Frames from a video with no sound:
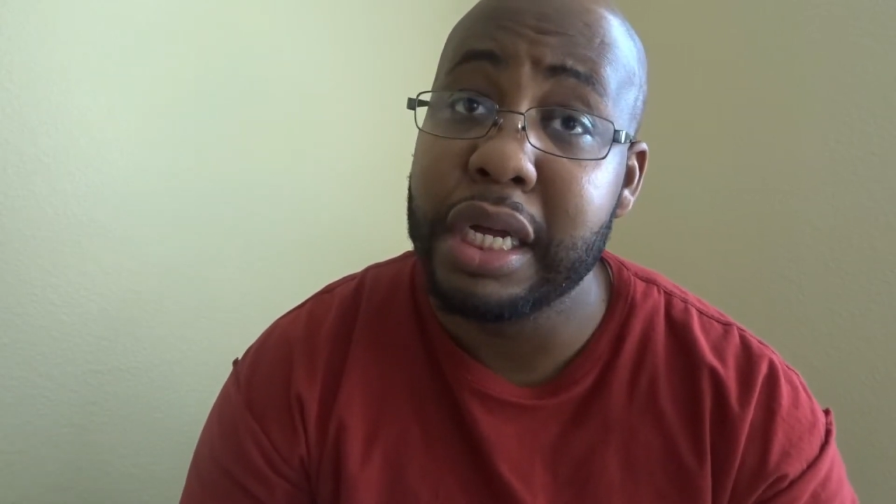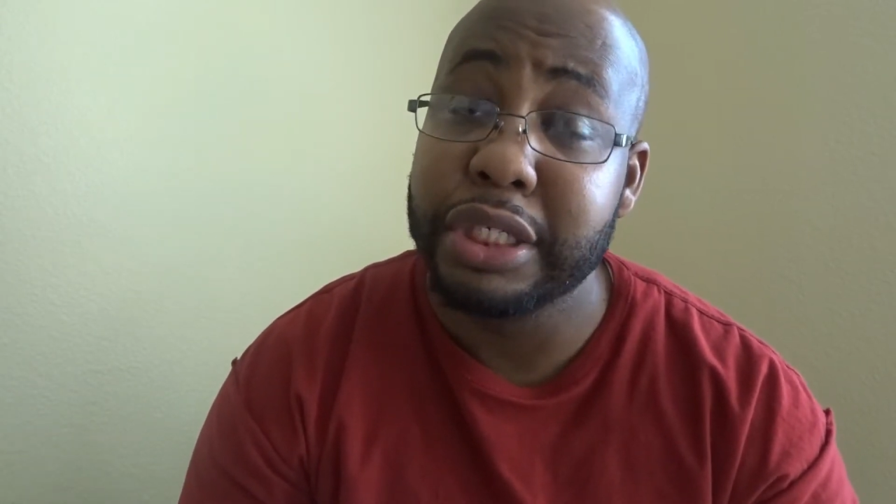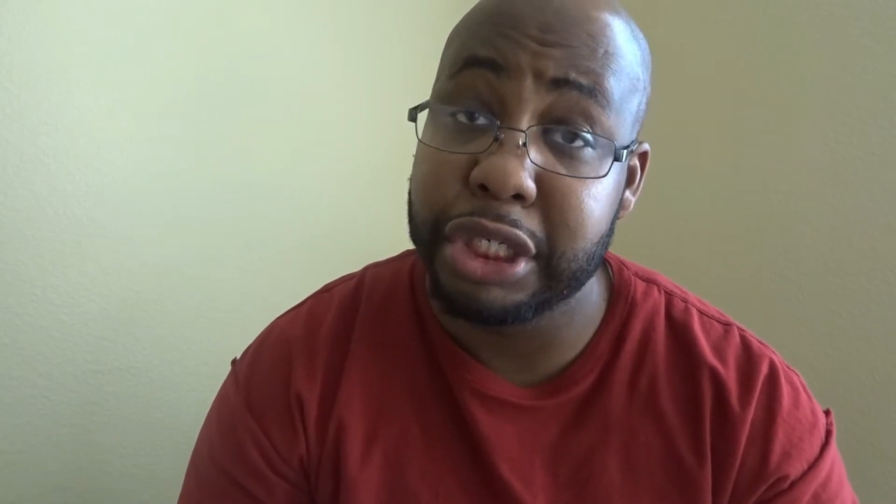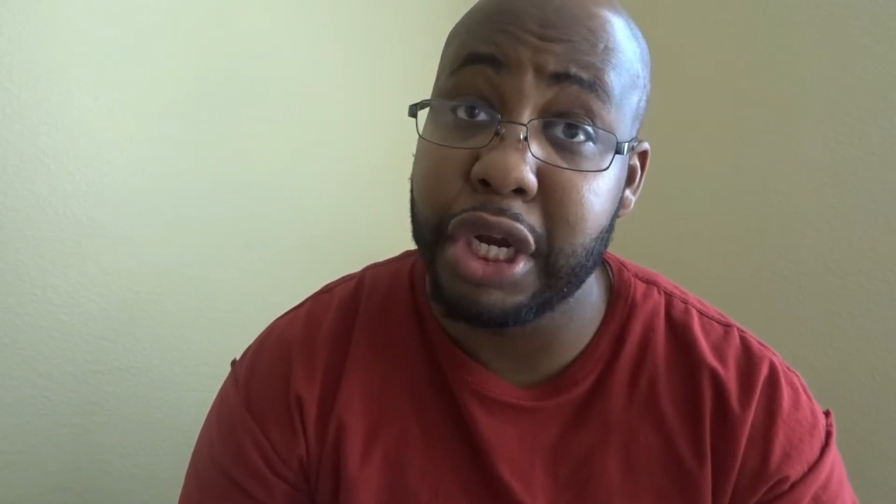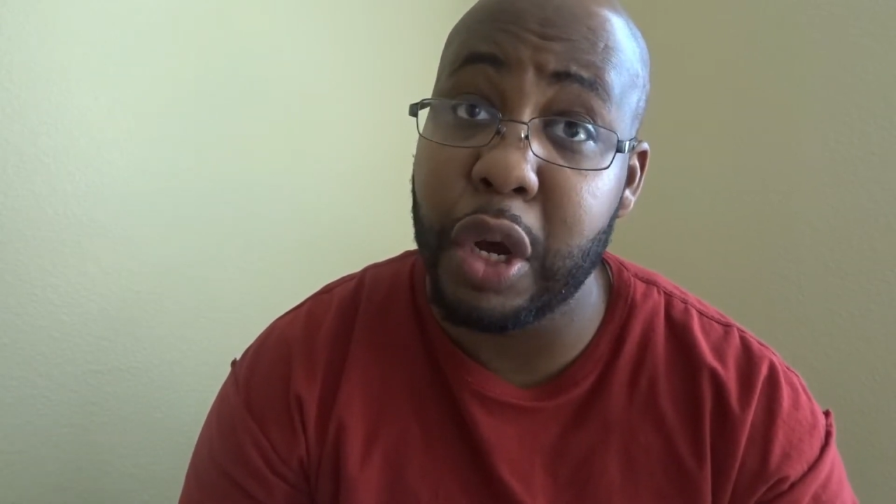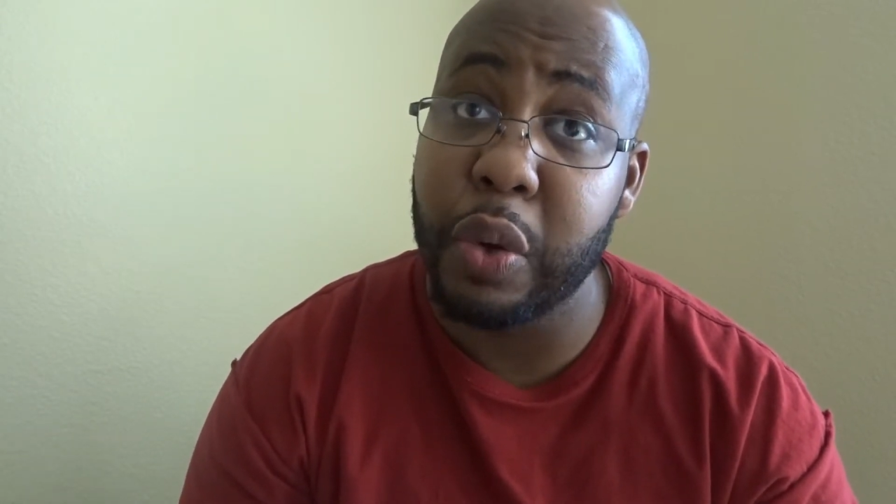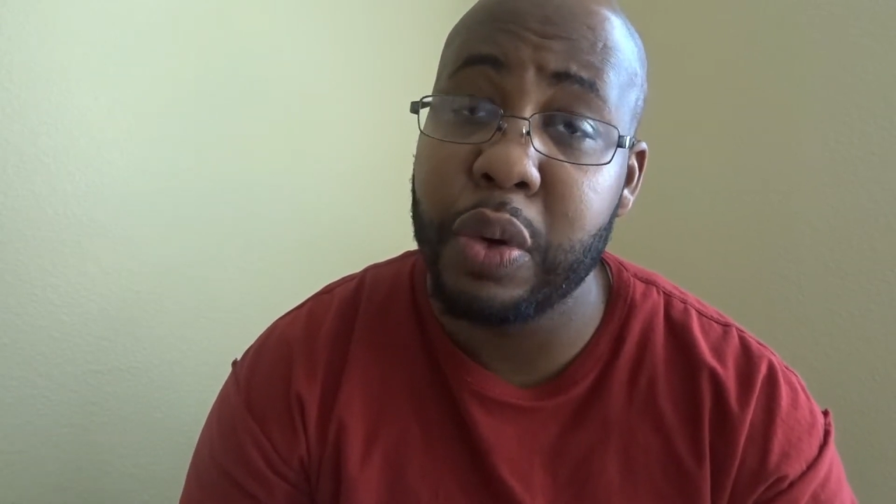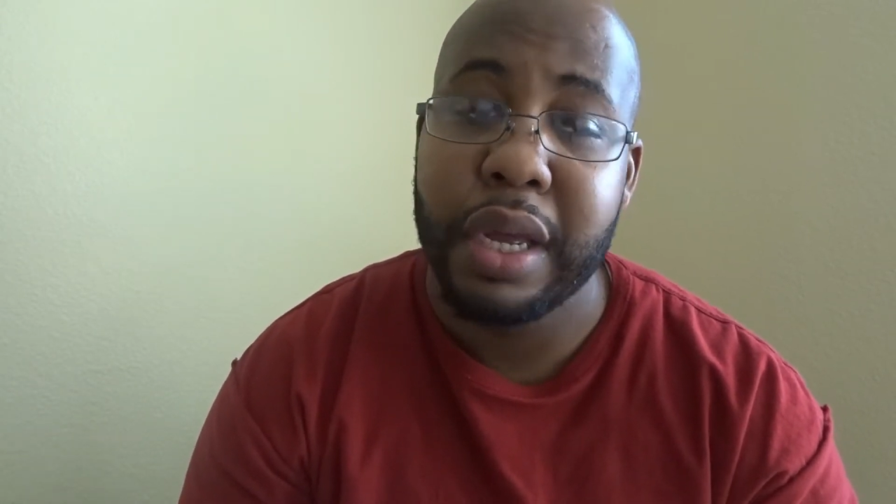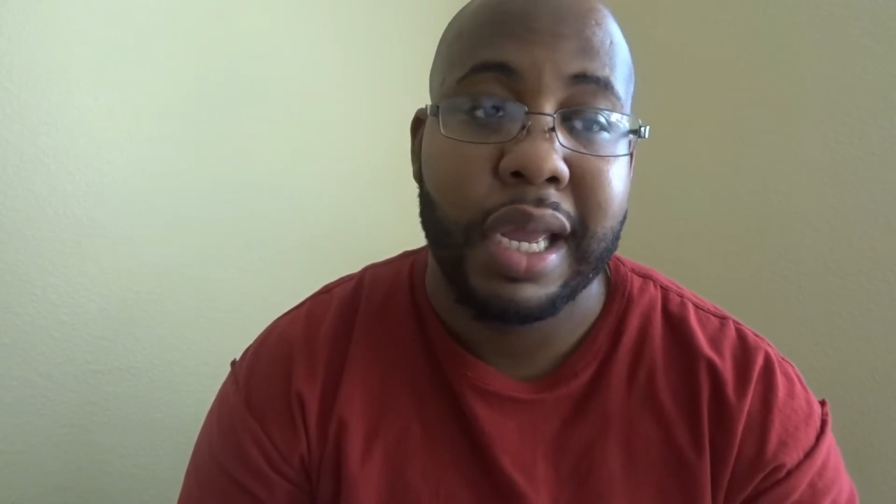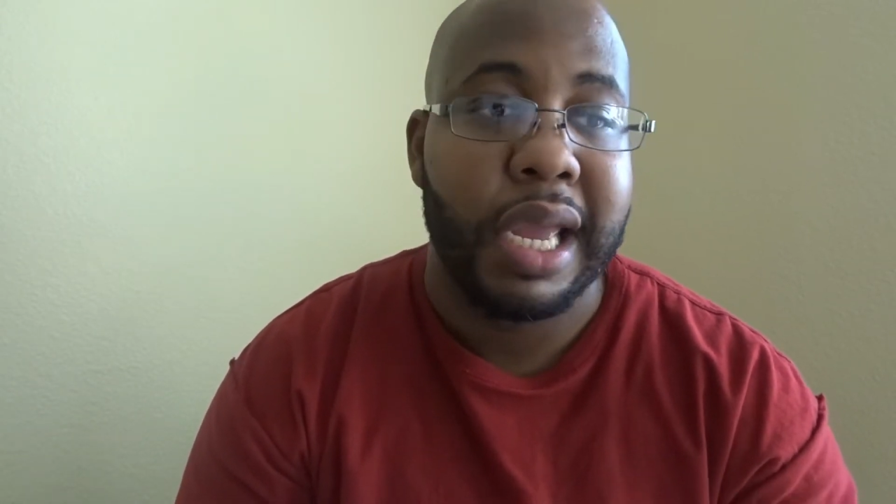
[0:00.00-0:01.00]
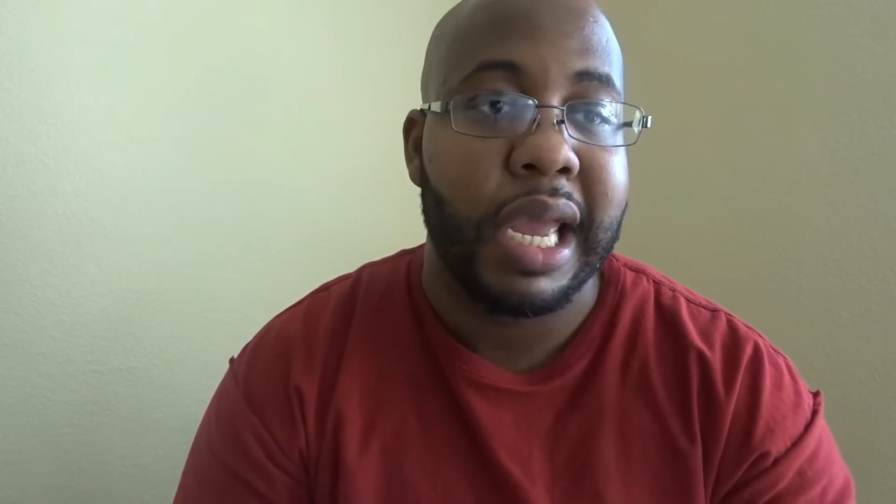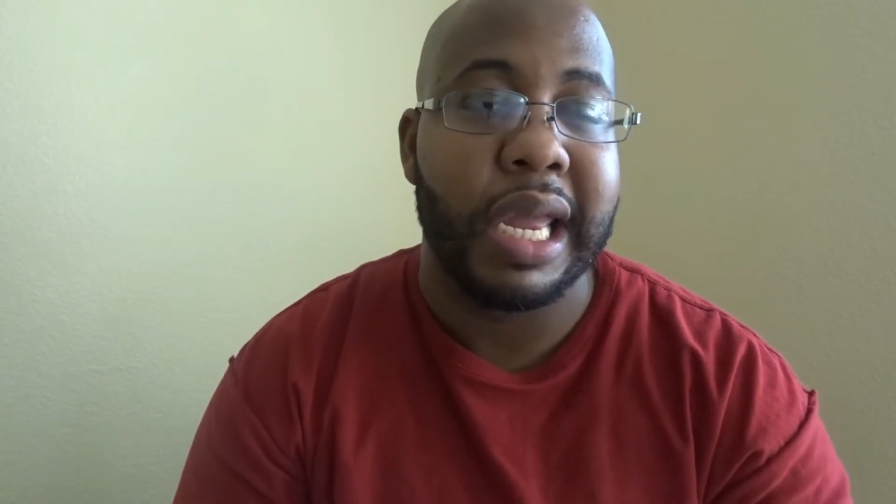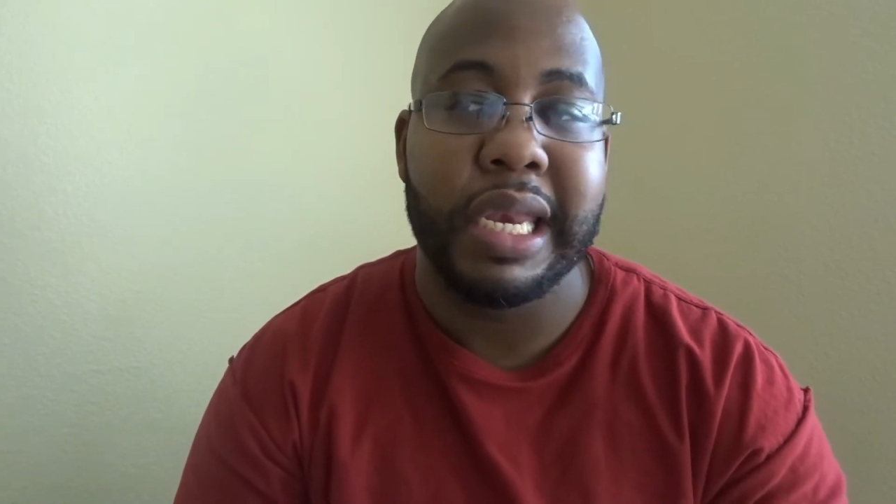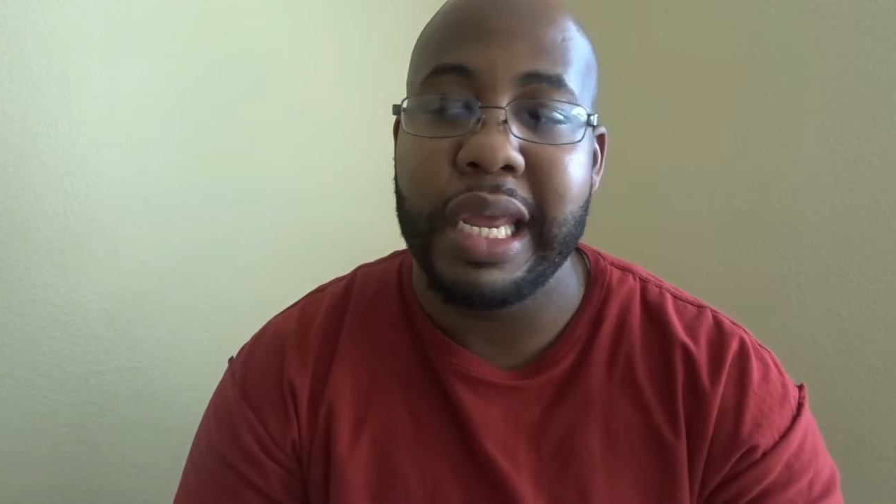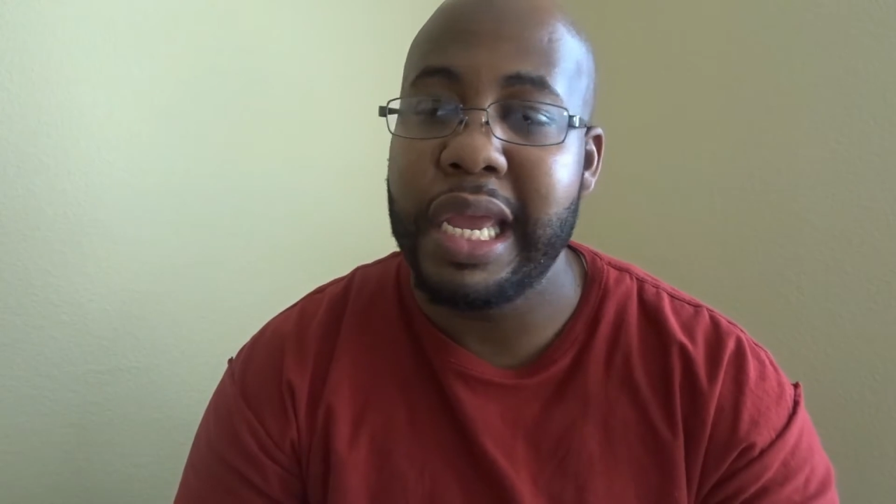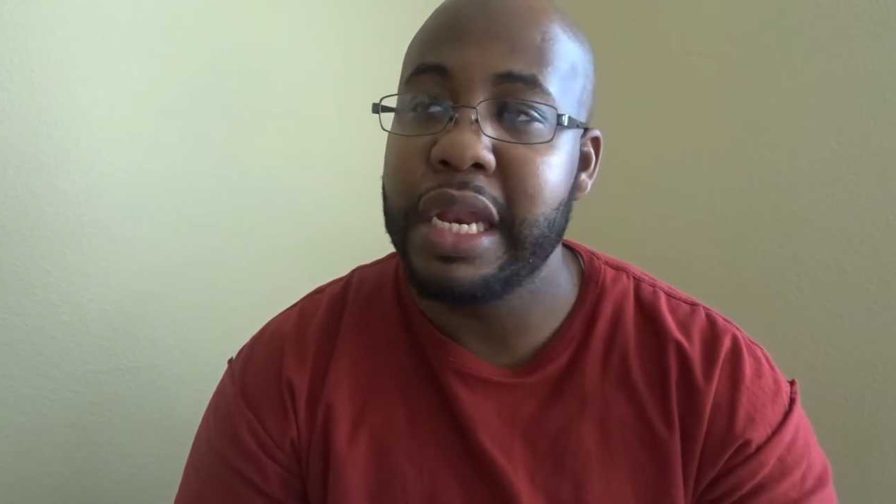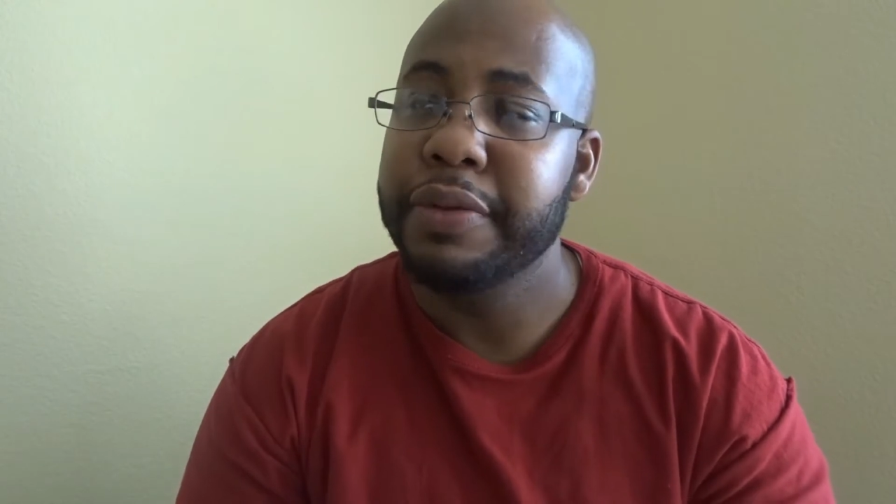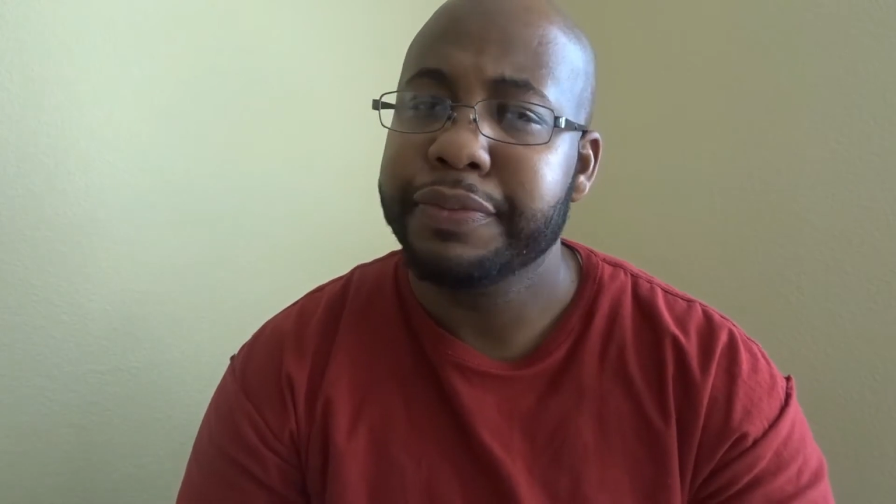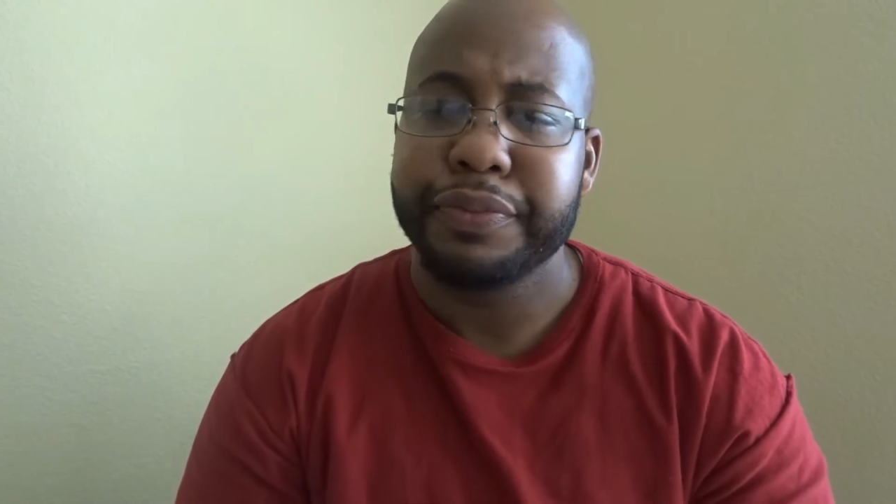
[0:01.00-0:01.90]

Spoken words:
snow, and then